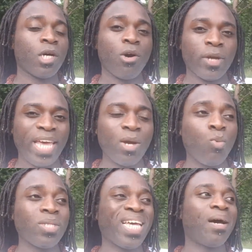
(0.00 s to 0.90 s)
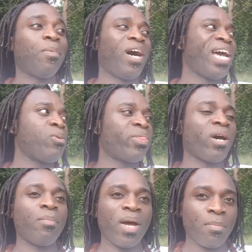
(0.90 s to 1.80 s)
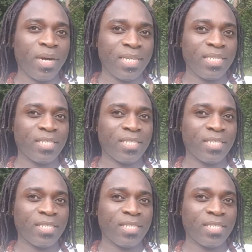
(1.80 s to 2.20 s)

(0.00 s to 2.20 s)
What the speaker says: Okay, what am I without my mind?